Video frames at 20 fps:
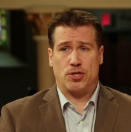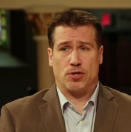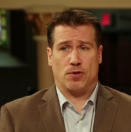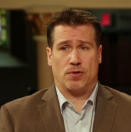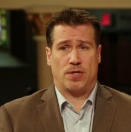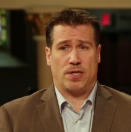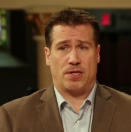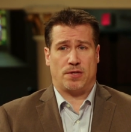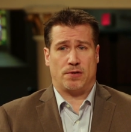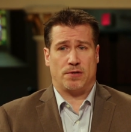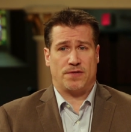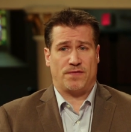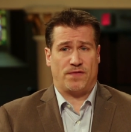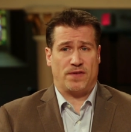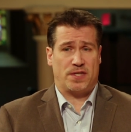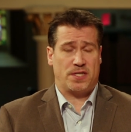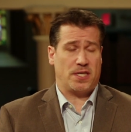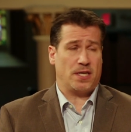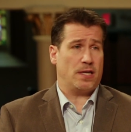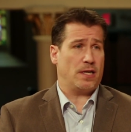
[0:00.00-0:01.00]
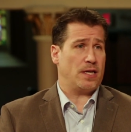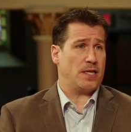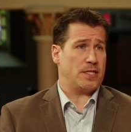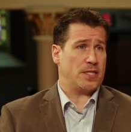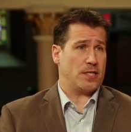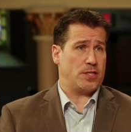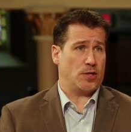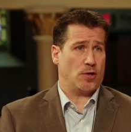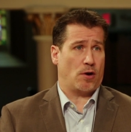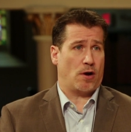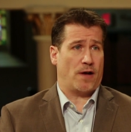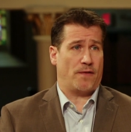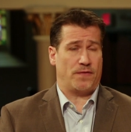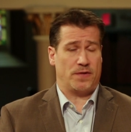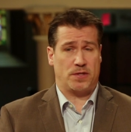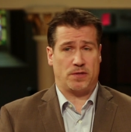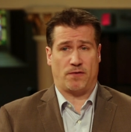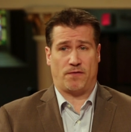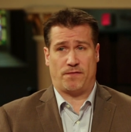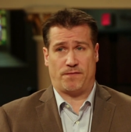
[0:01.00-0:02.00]
sure that there's facilities at your
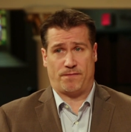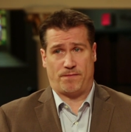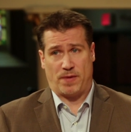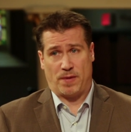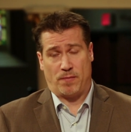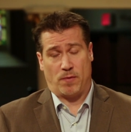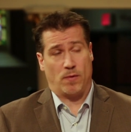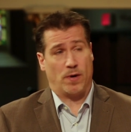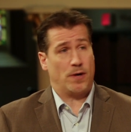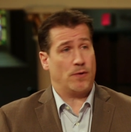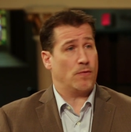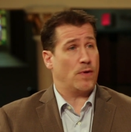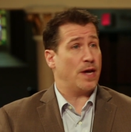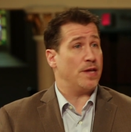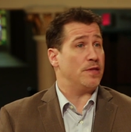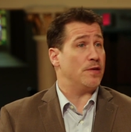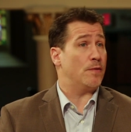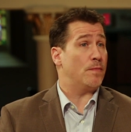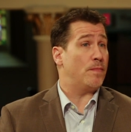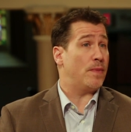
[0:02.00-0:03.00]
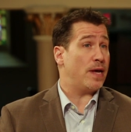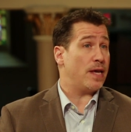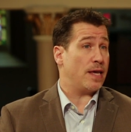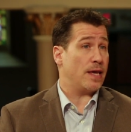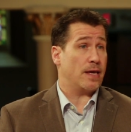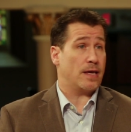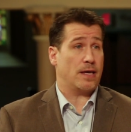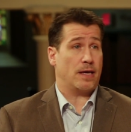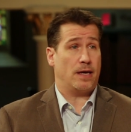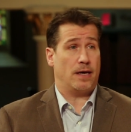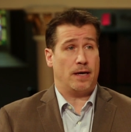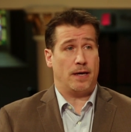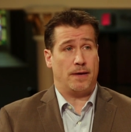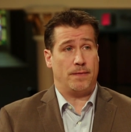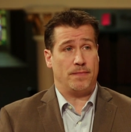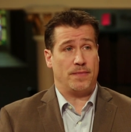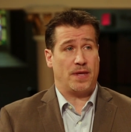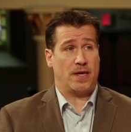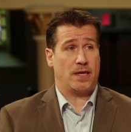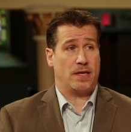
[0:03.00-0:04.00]
office so if people want to ride their bike,
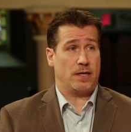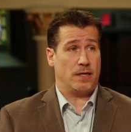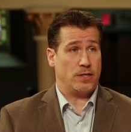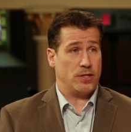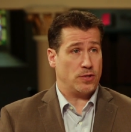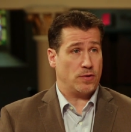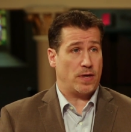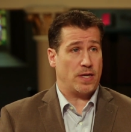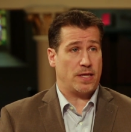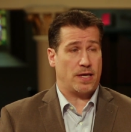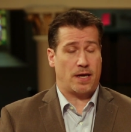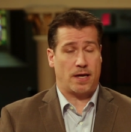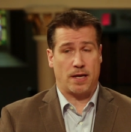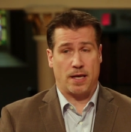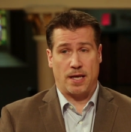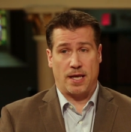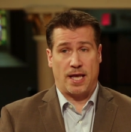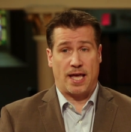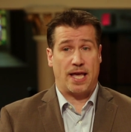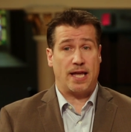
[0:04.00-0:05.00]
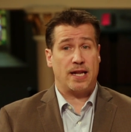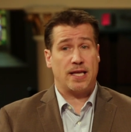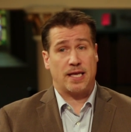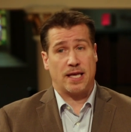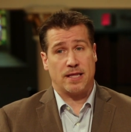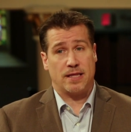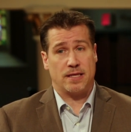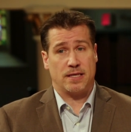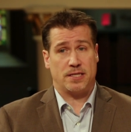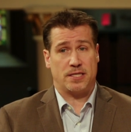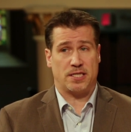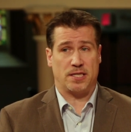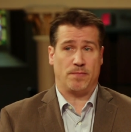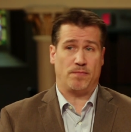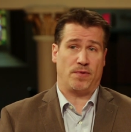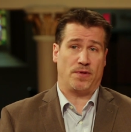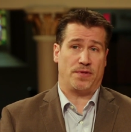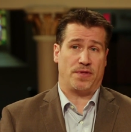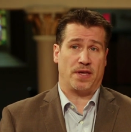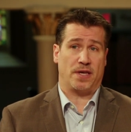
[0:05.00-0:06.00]
um, they can enjoy that. And again, the
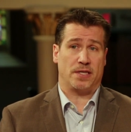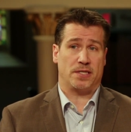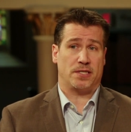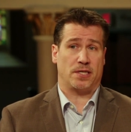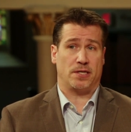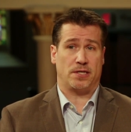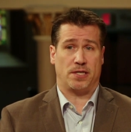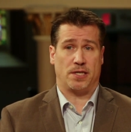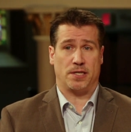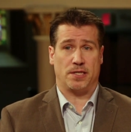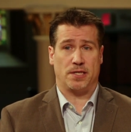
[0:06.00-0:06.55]
simple things such